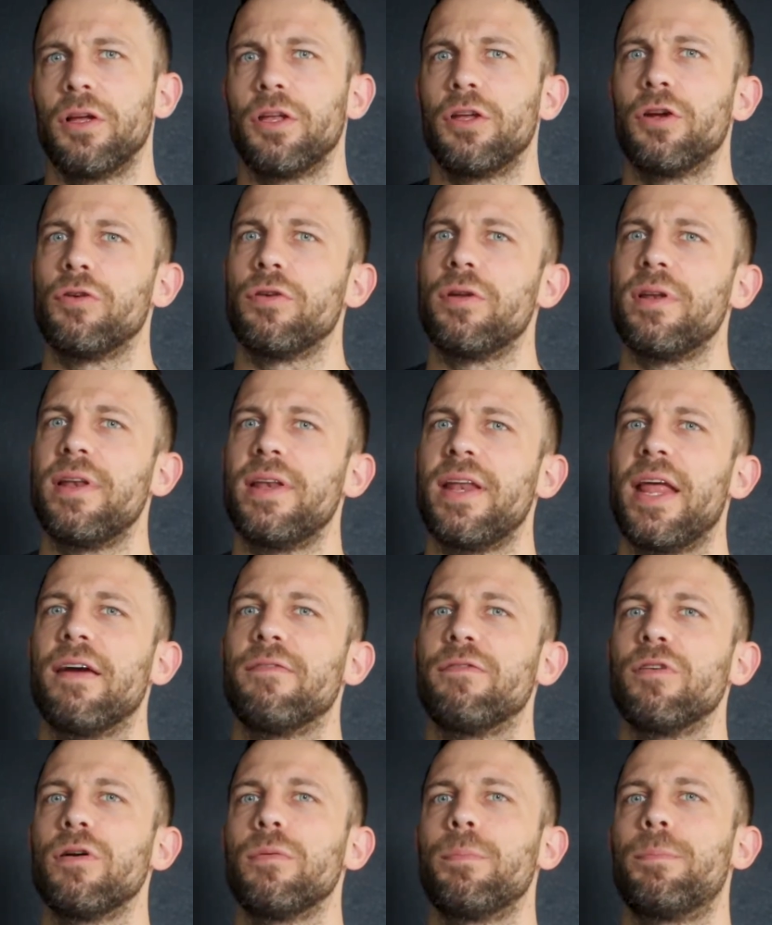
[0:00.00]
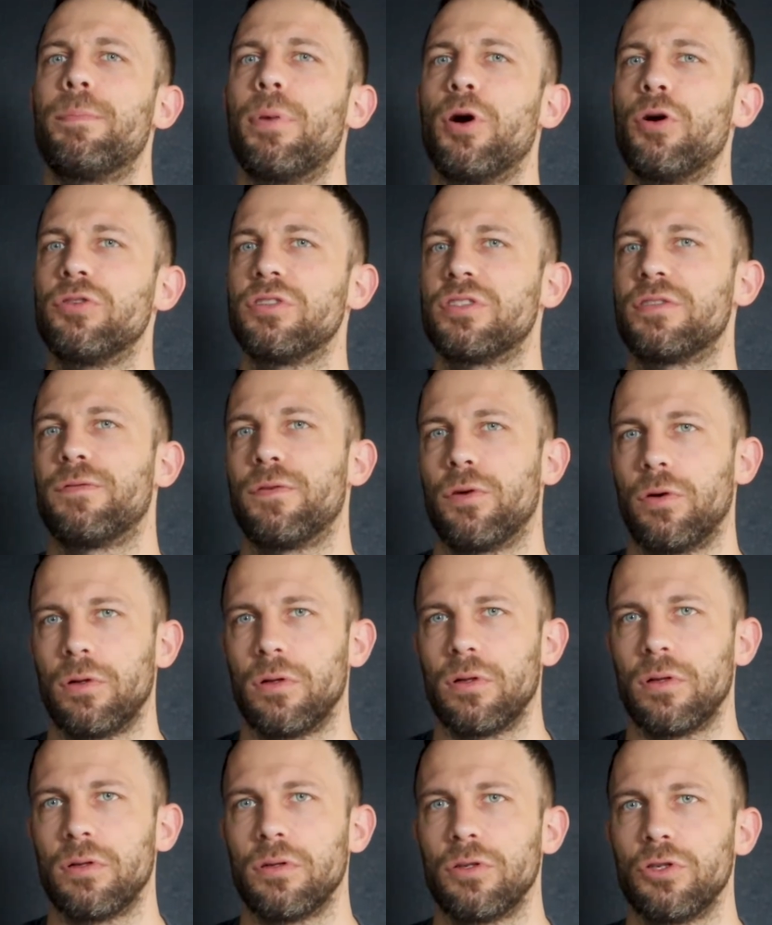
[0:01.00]
you're never
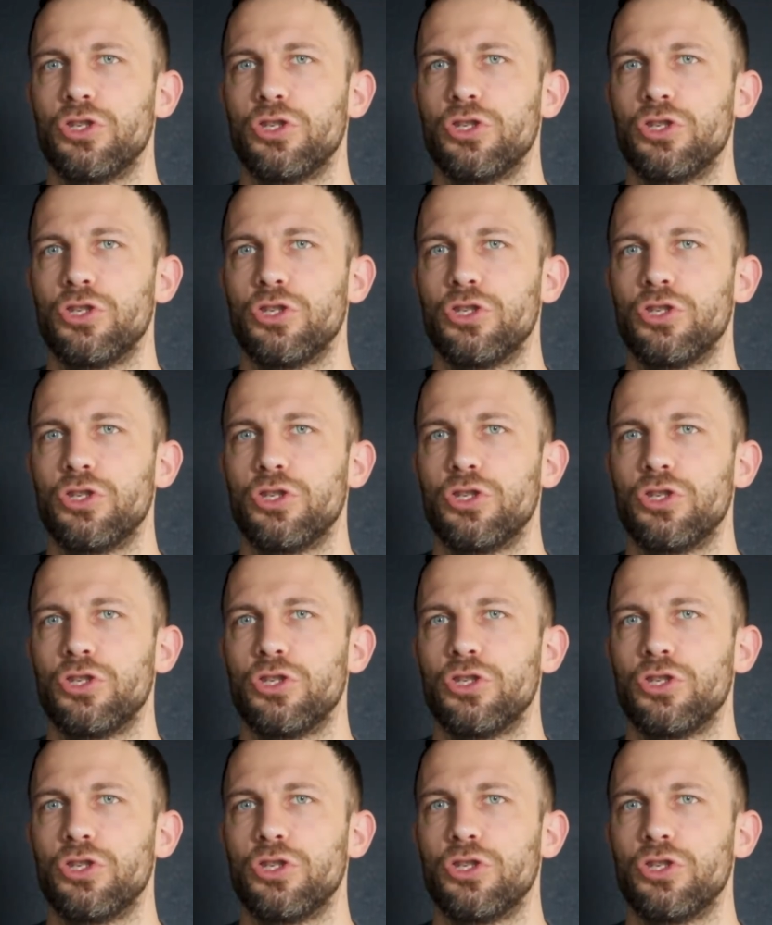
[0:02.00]
boastful